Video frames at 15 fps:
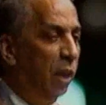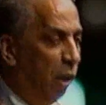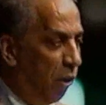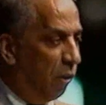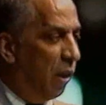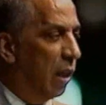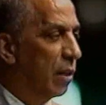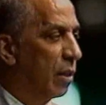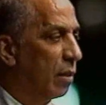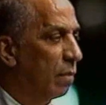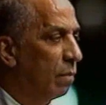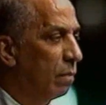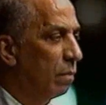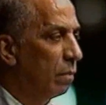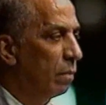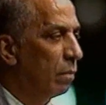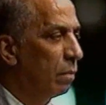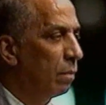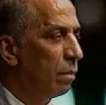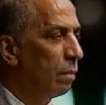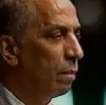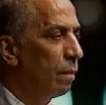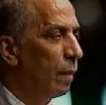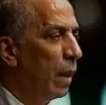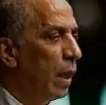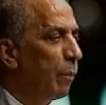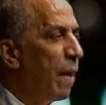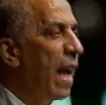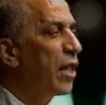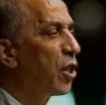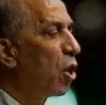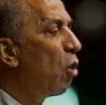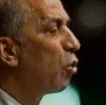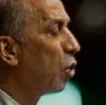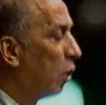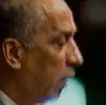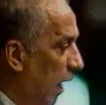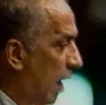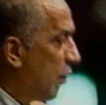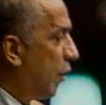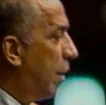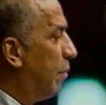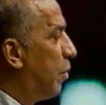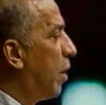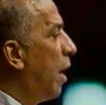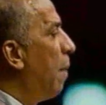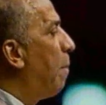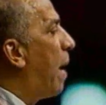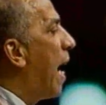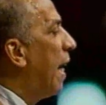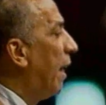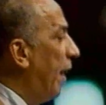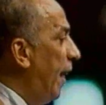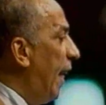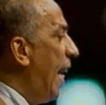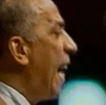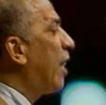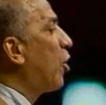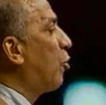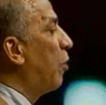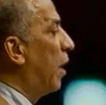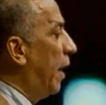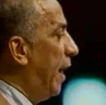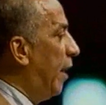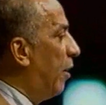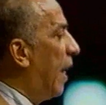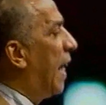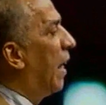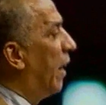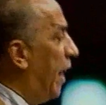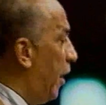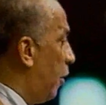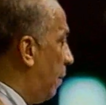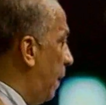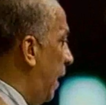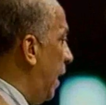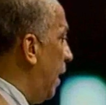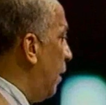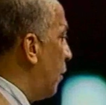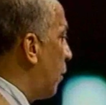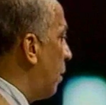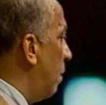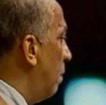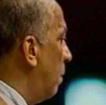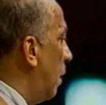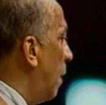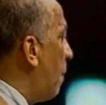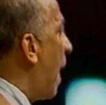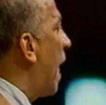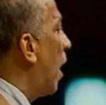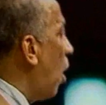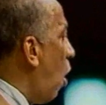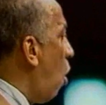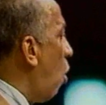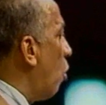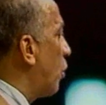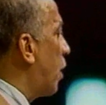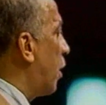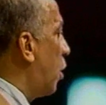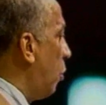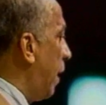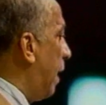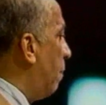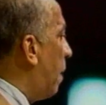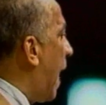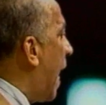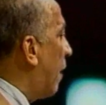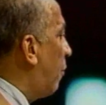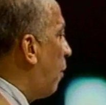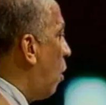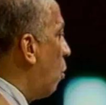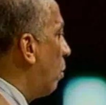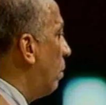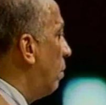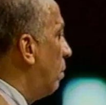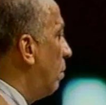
and hurt us, by social customs, by extra legal and legal means, by laws to do in black folk.